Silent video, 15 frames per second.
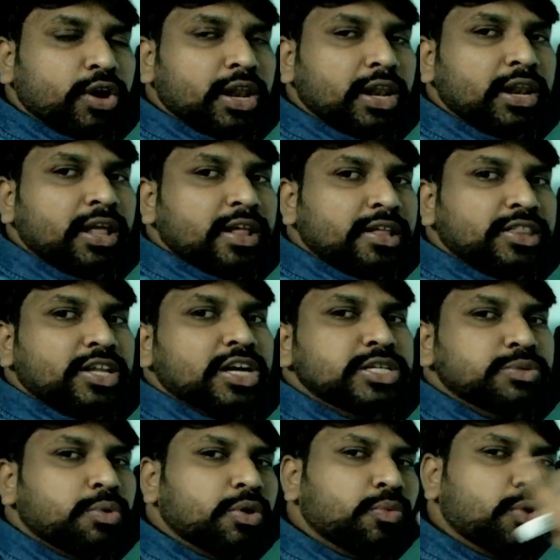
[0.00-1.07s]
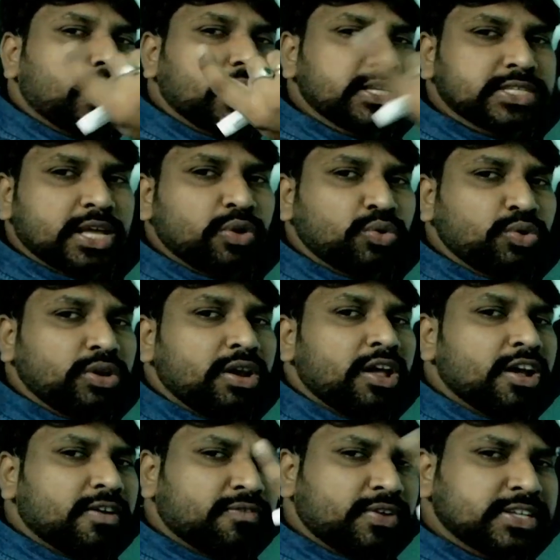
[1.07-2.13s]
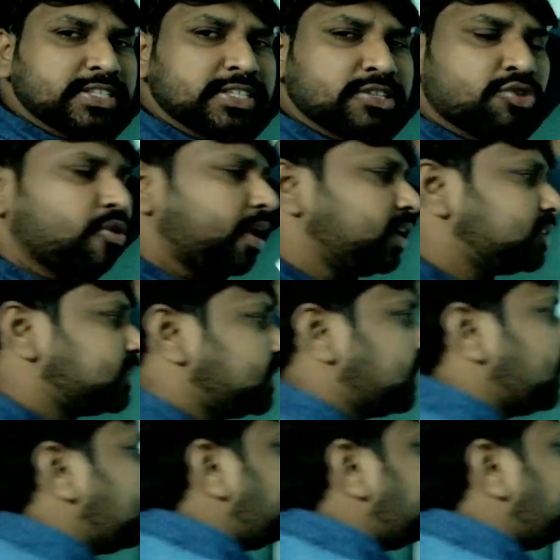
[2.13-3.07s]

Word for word: model. That's what, what is the rule? First raise